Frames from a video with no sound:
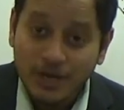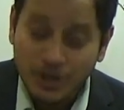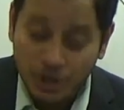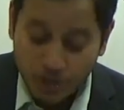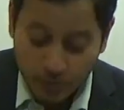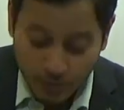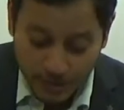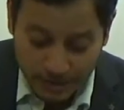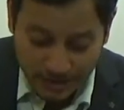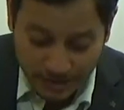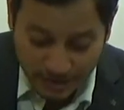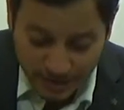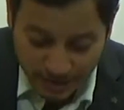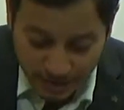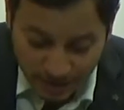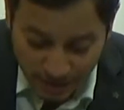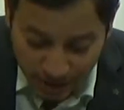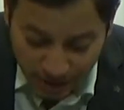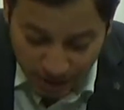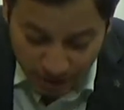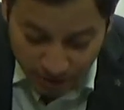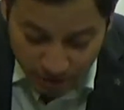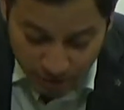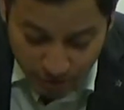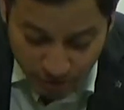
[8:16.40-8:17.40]
USA.
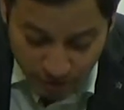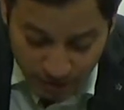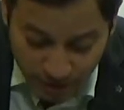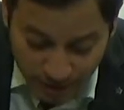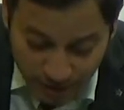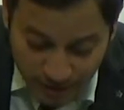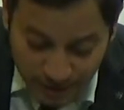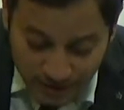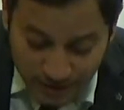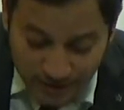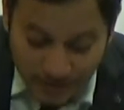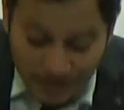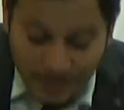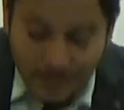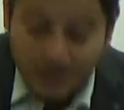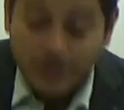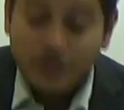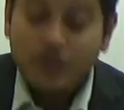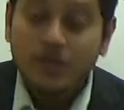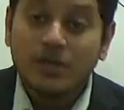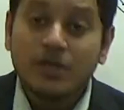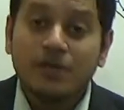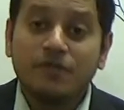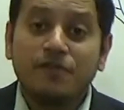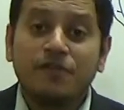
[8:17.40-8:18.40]
So
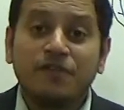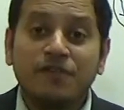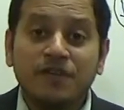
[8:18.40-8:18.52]
the